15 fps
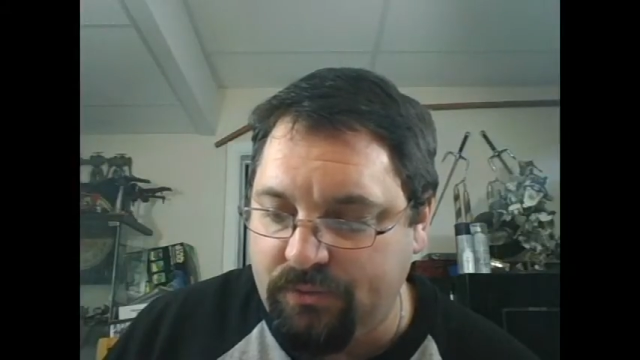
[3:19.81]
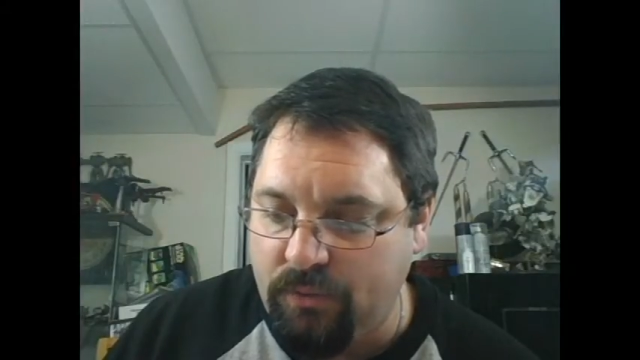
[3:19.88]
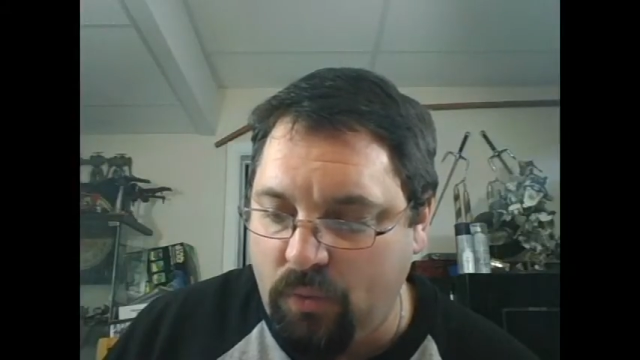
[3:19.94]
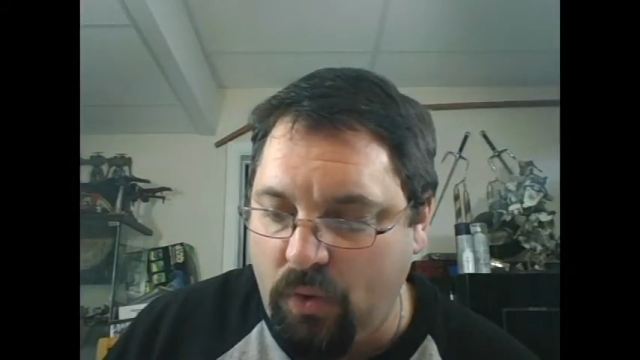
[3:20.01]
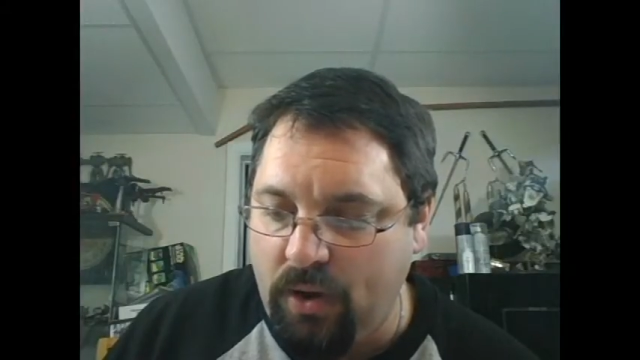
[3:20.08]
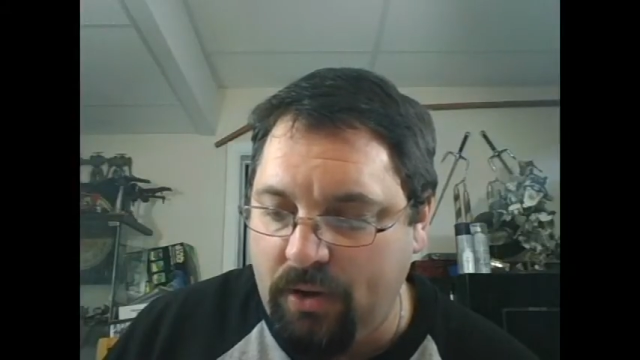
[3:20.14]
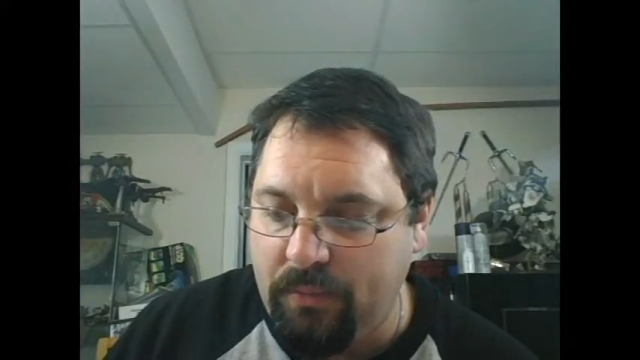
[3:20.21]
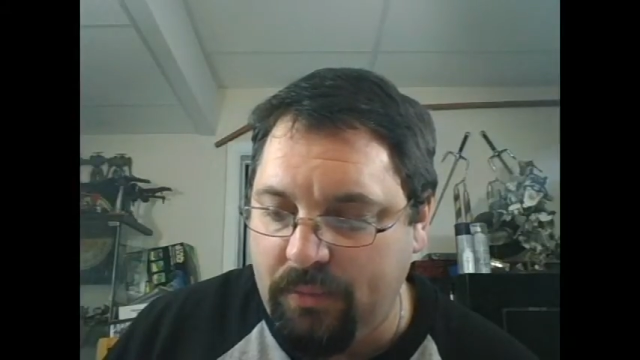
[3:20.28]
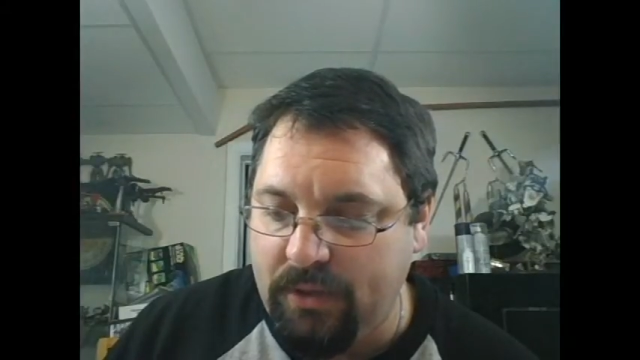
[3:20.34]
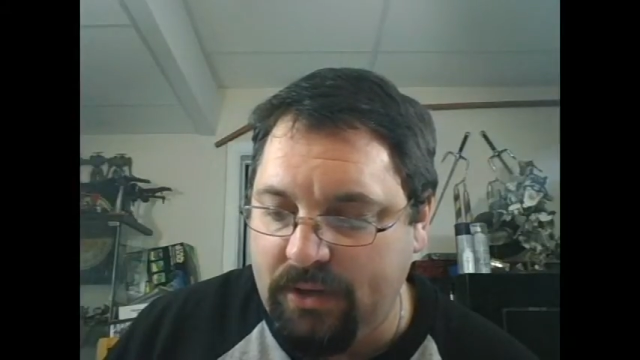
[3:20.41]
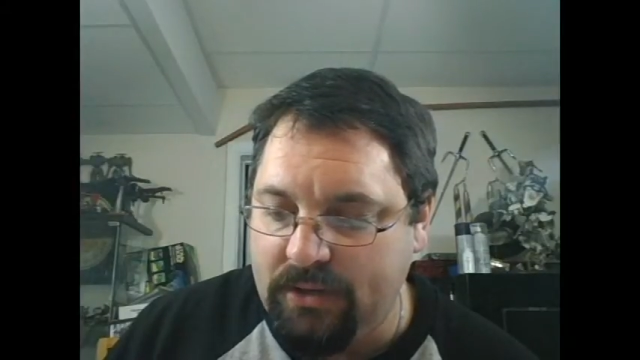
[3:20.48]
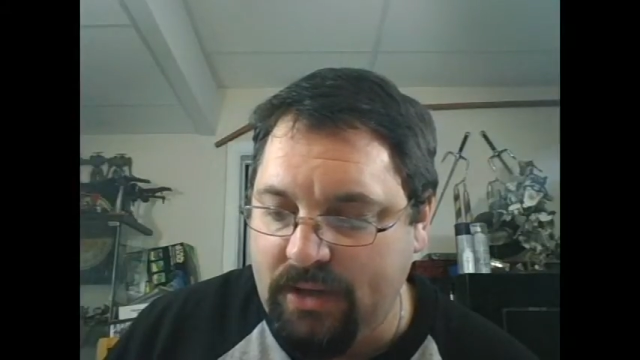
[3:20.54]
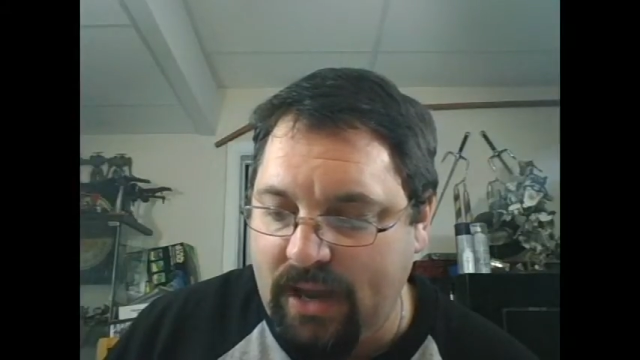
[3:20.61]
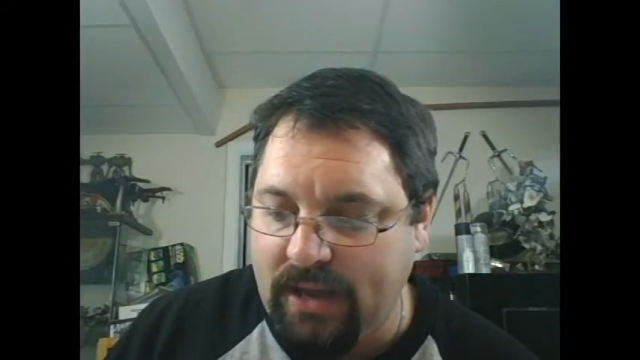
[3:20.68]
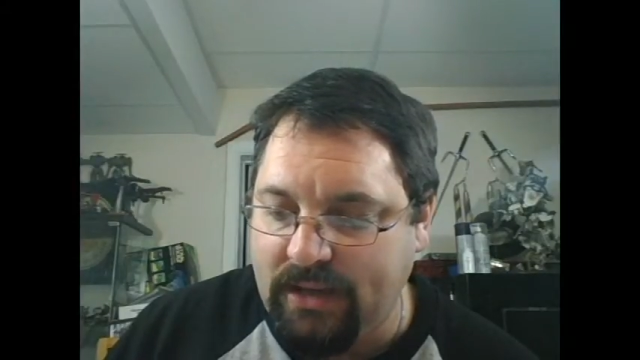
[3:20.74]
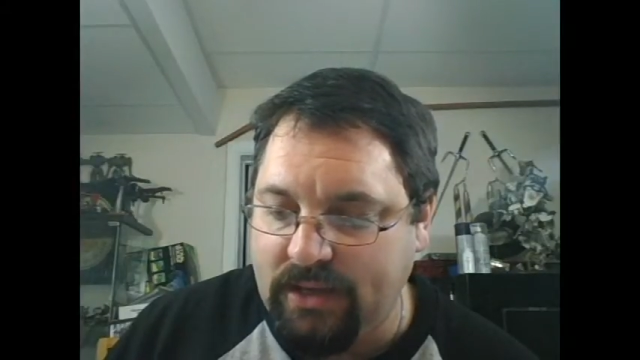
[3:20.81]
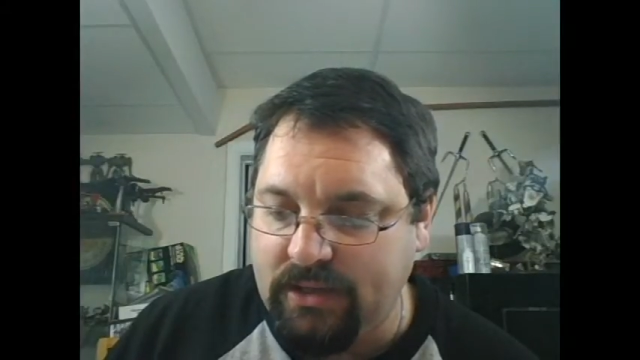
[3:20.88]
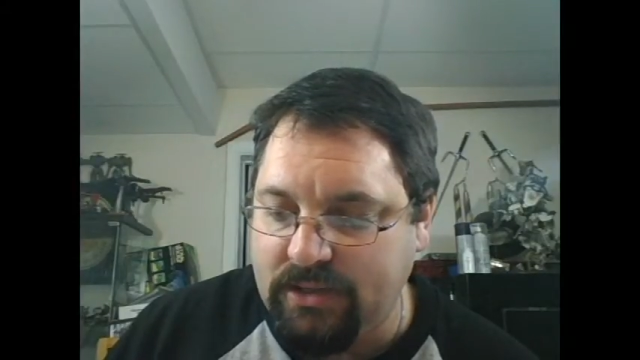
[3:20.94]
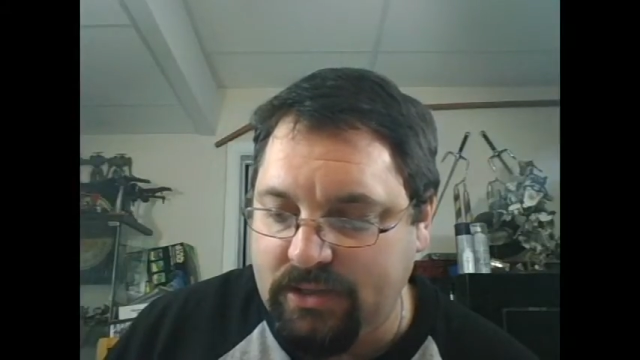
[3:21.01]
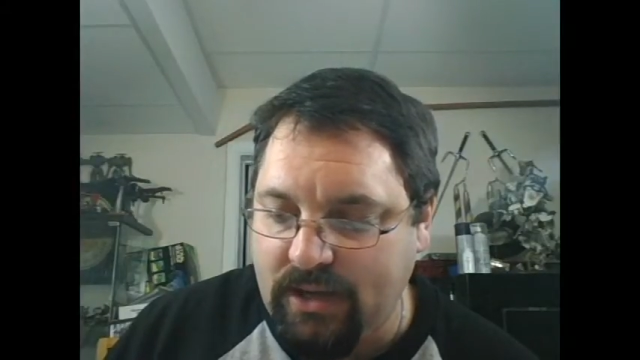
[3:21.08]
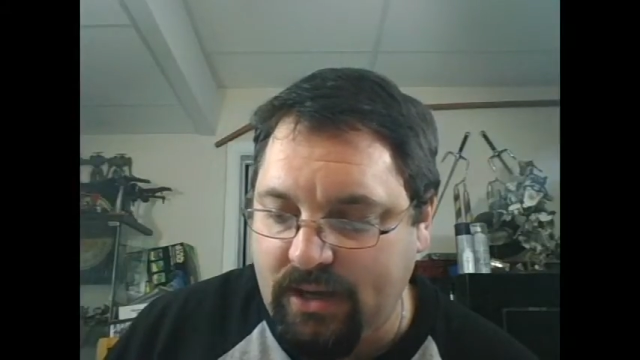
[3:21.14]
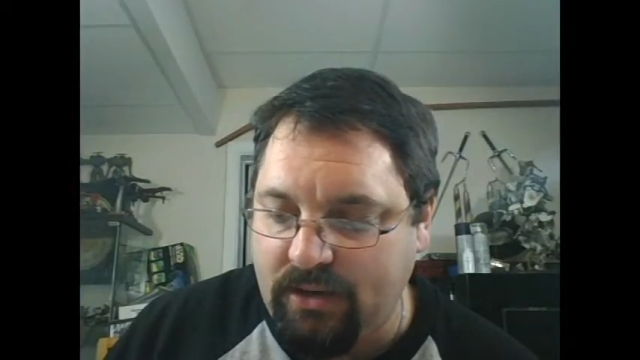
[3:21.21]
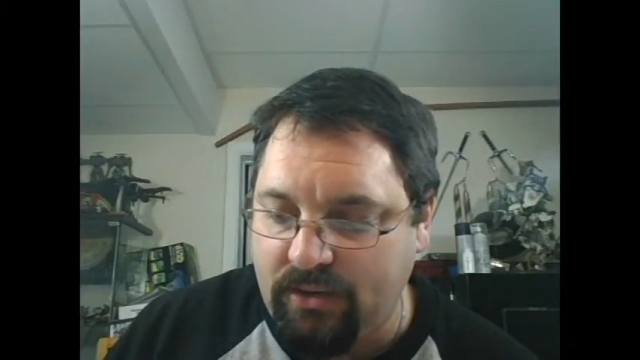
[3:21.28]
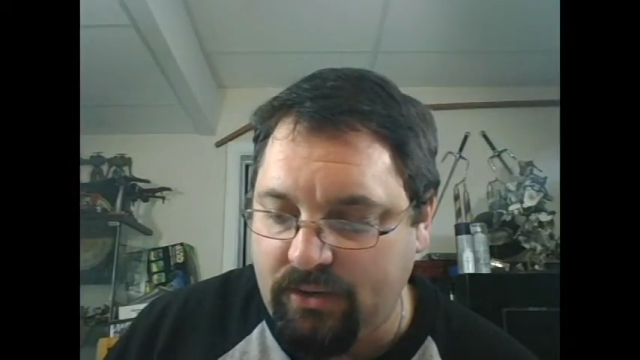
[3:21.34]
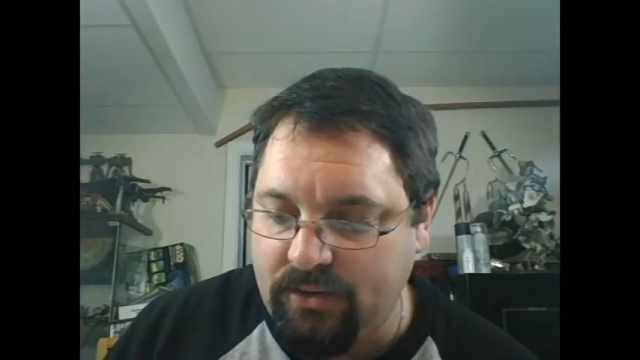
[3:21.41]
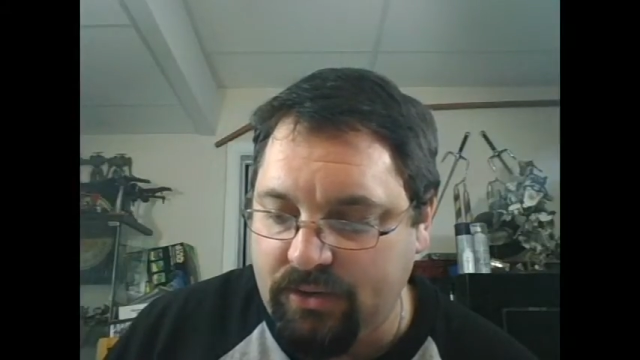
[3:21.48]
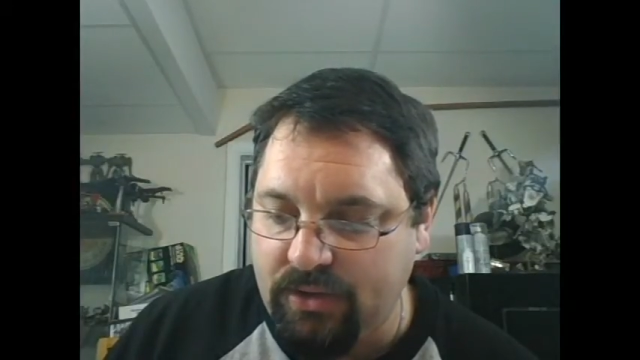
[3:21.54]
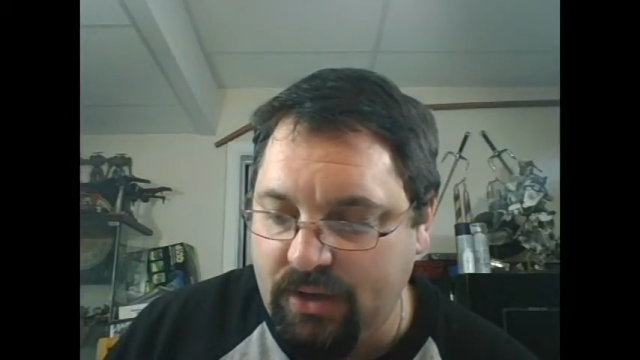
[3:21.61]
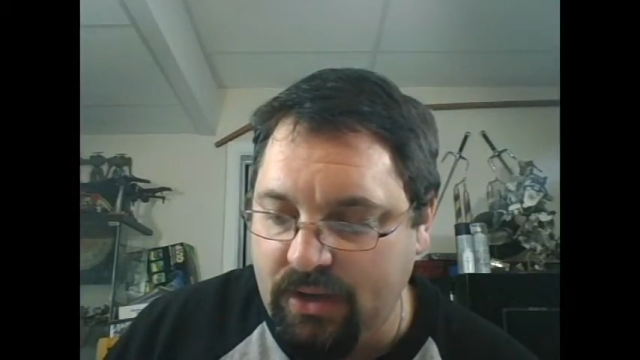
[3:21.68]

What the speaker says: 1 when attacking Psykers.